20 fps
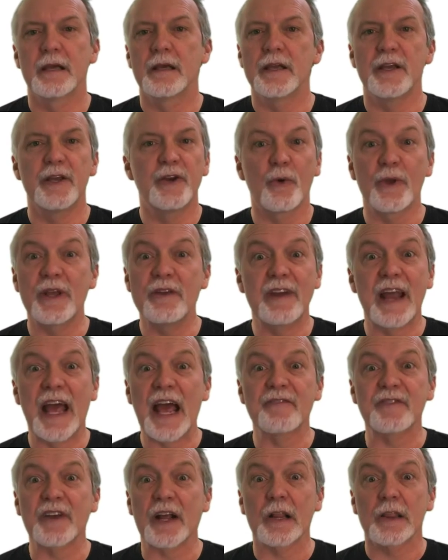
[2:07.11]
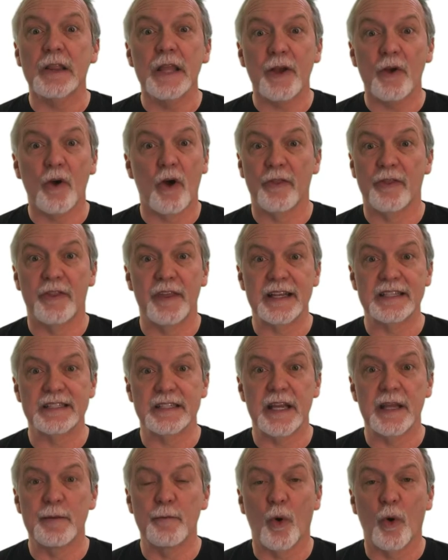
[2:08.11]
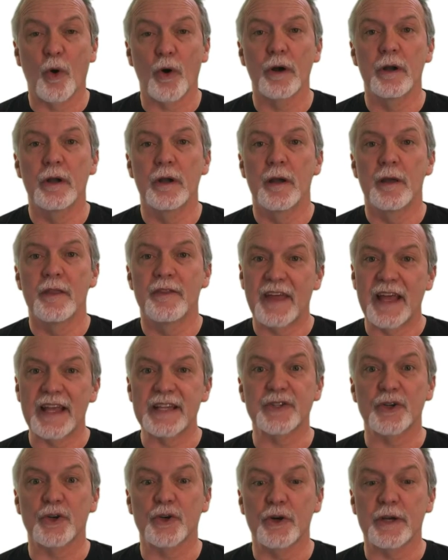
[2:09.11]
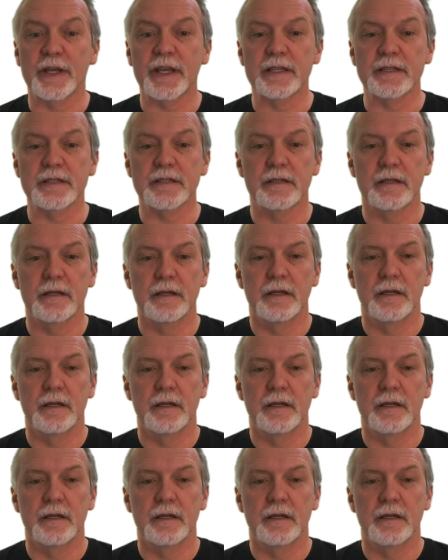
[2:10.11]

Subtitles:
You don't even have to click on things anymore thanks to cookies.